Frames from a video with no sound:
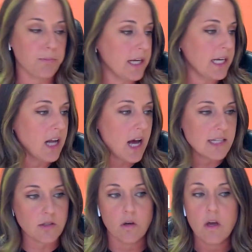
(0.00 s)
bring in
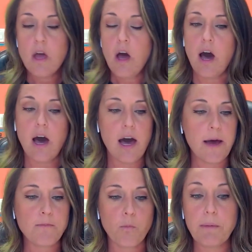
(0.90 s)
Hustle.
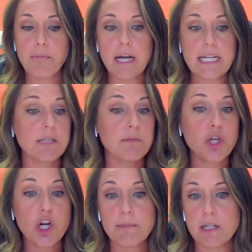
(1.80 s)
We brought in some
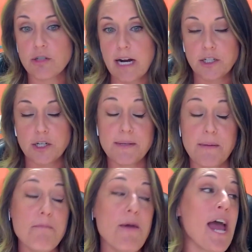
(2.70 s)
tournament directors,
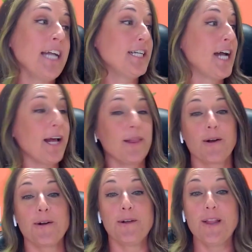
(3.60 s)
and man, did I
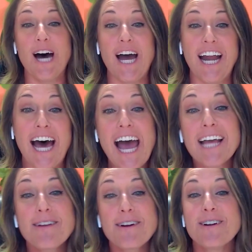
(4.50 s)
learn a lot. I
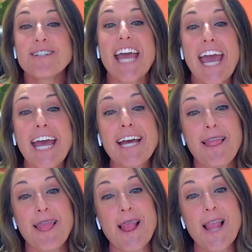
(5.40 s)
learned a
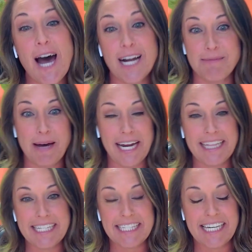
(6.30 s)
lot
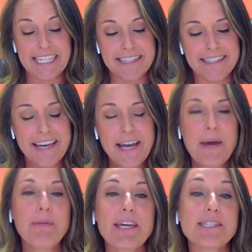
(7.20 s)
behind the scenes,
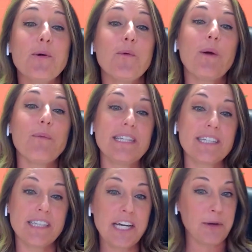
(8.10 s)
because when we
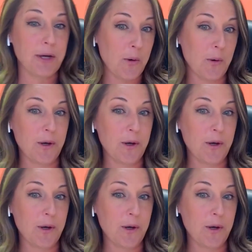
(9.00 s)
click record,